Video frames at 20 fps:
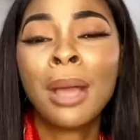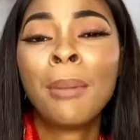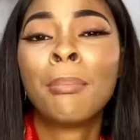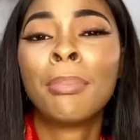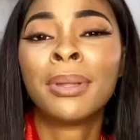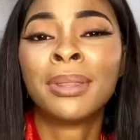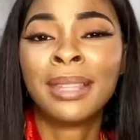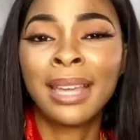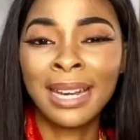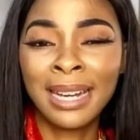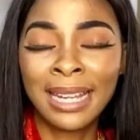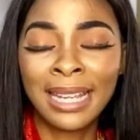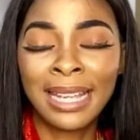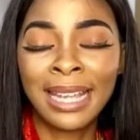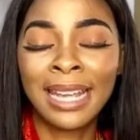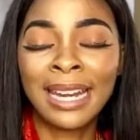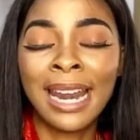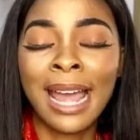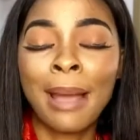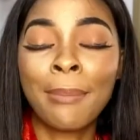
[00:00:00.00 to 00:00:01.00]
But then
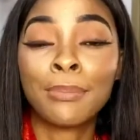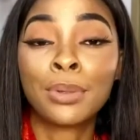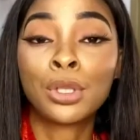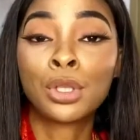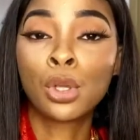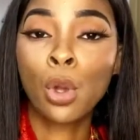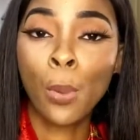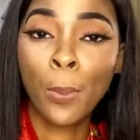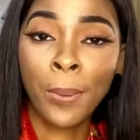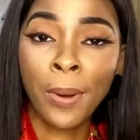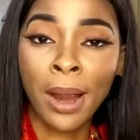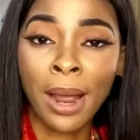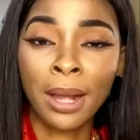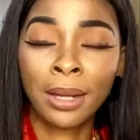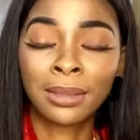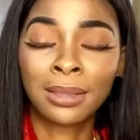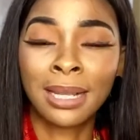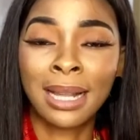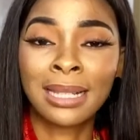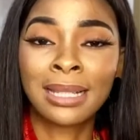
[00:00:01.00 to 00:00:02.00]
again, I'm so
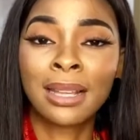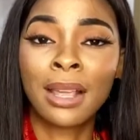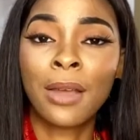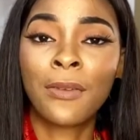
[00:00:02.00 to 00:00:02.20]
proud that